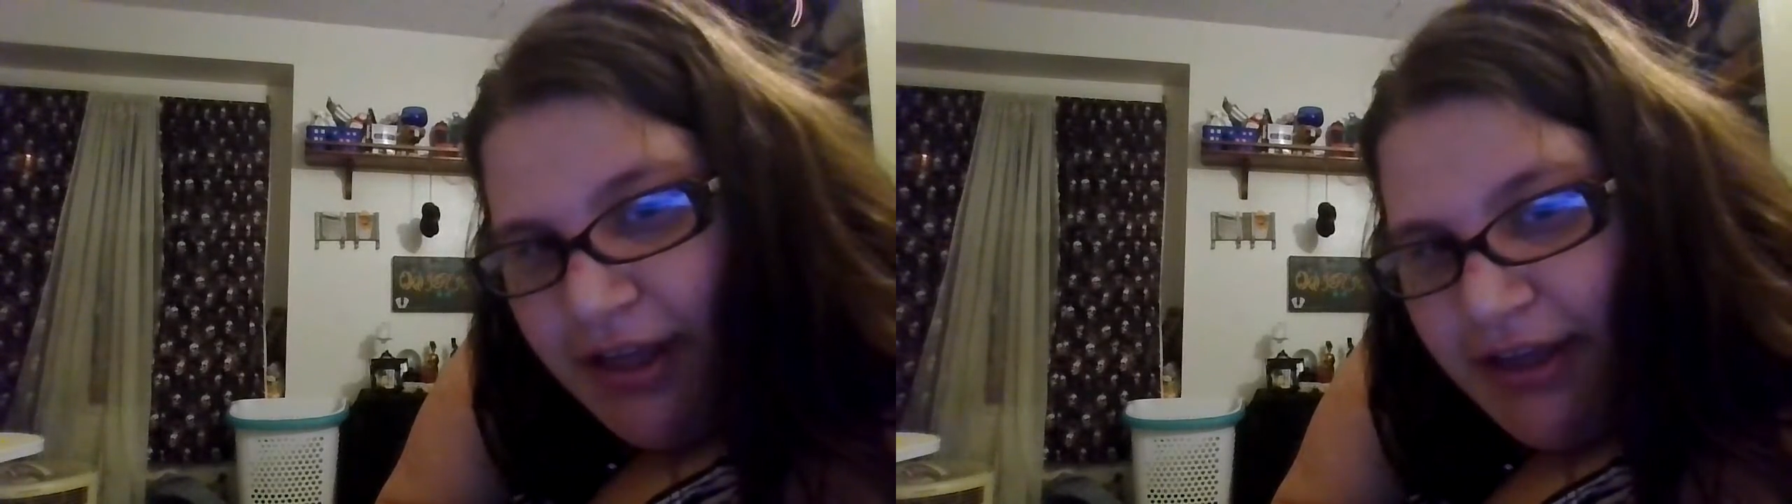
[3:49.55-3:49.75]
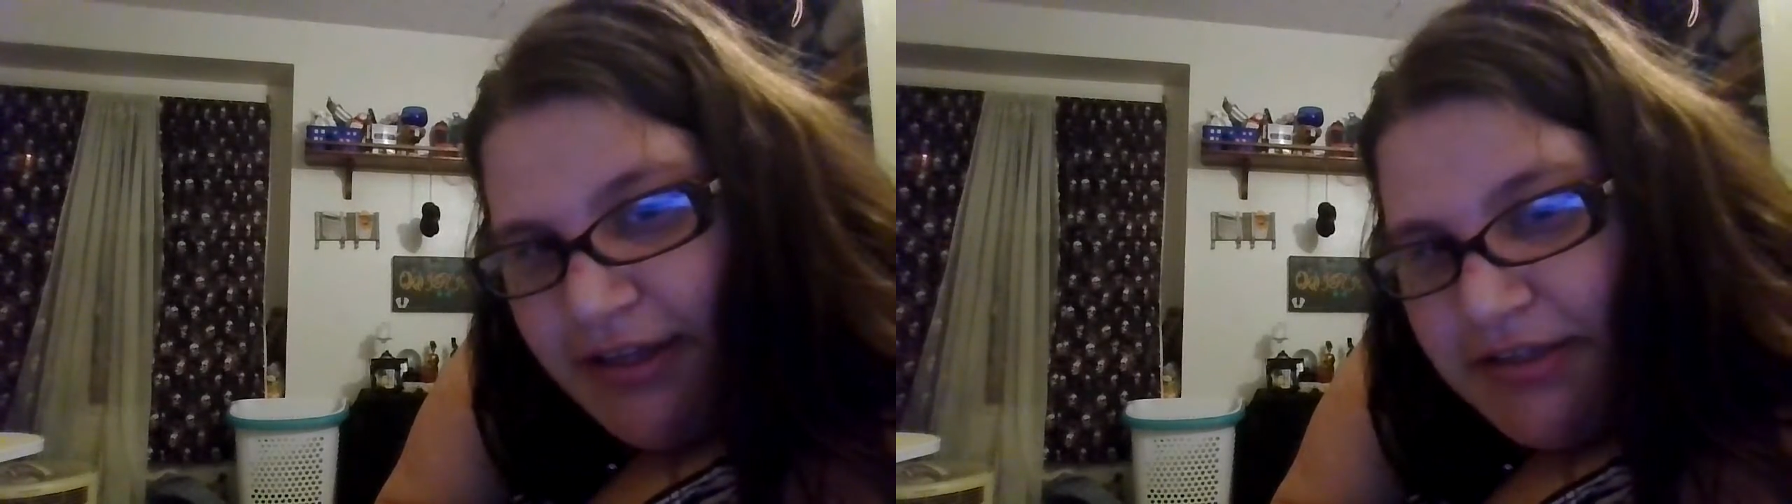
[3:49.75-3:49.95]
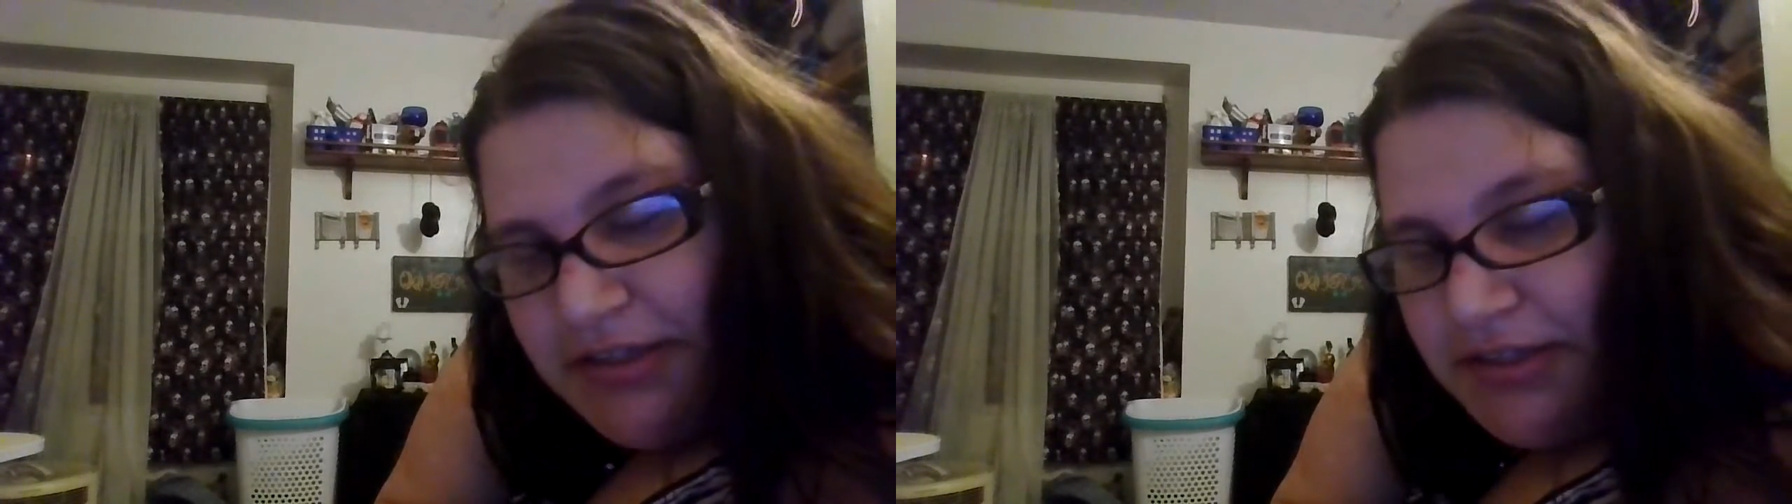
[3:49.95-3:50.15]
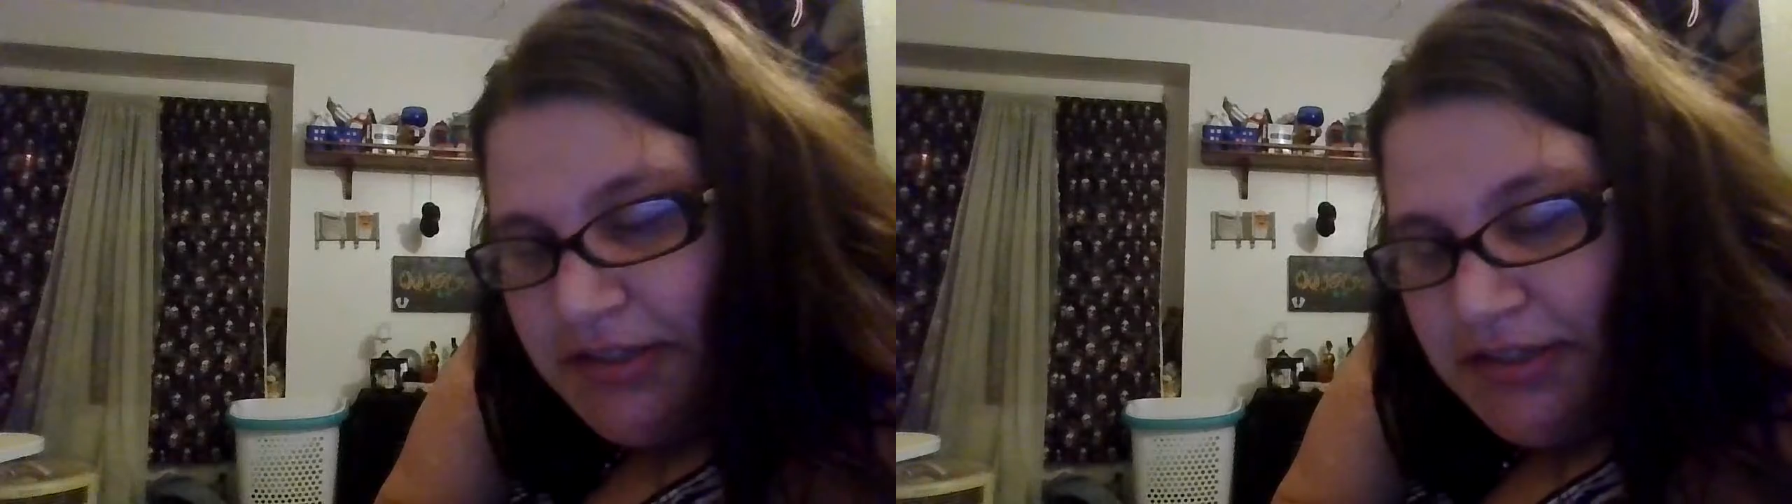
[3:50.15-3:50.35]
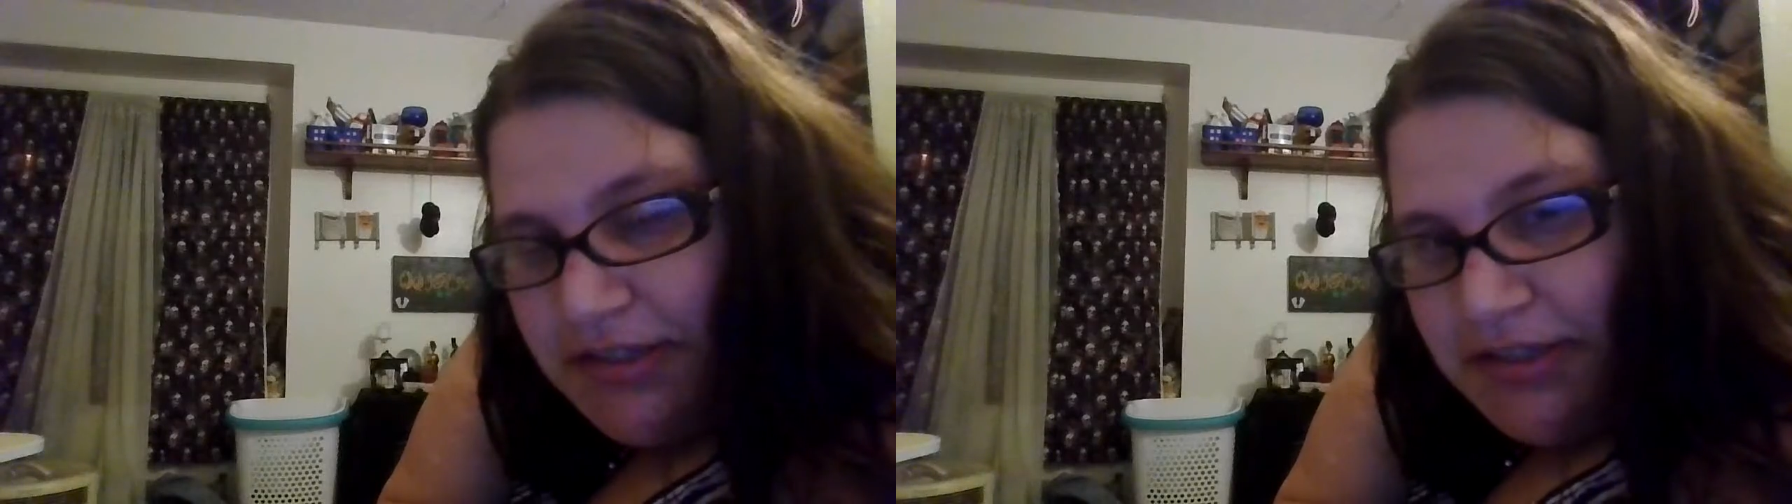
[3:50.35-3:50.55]
ends
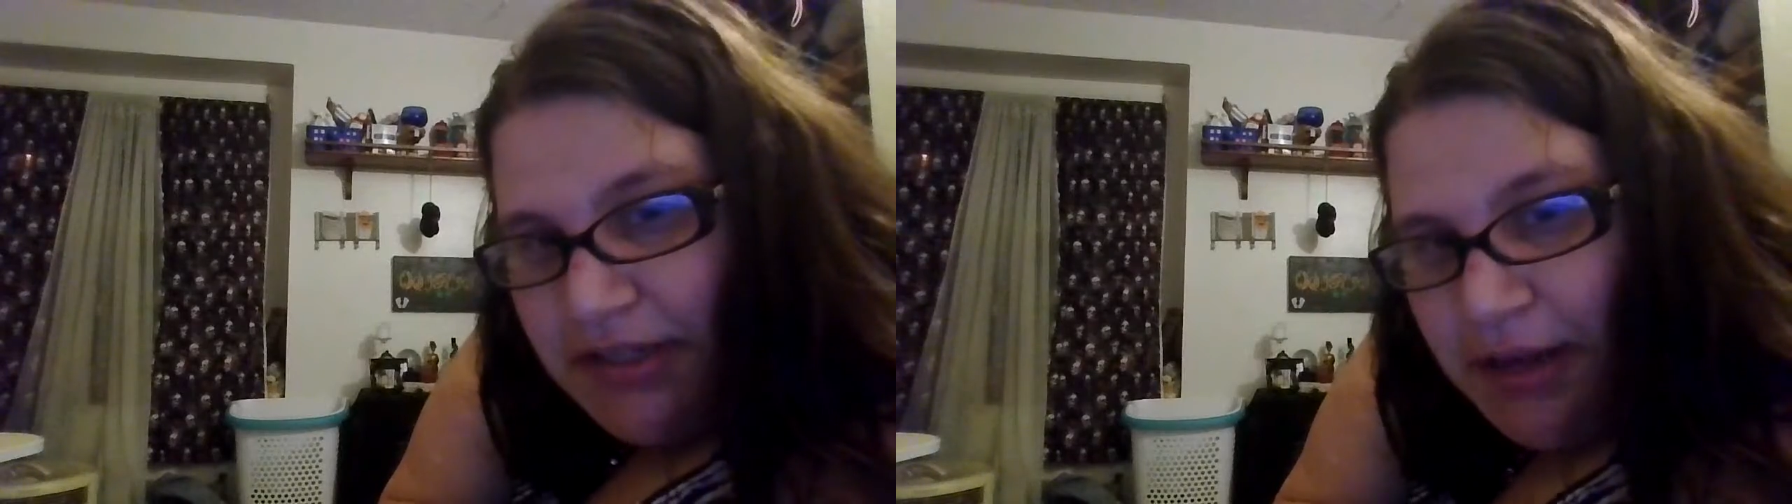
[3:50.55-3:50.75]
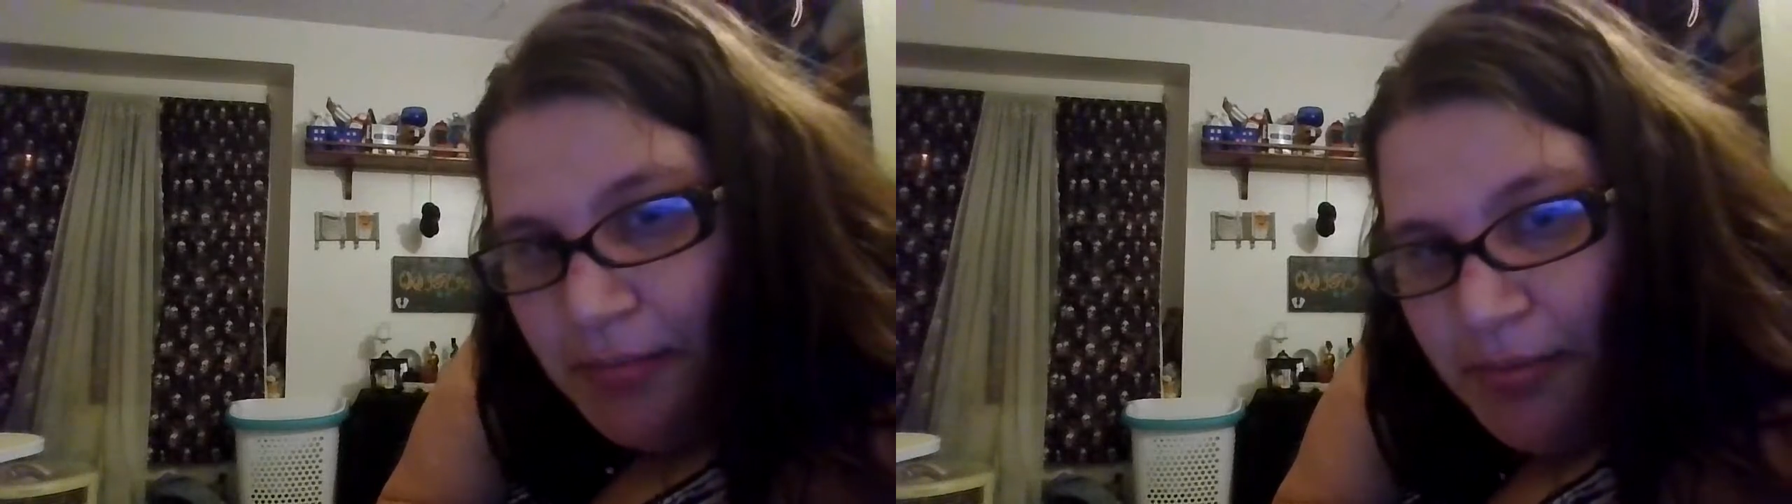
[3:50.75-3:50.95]
and snap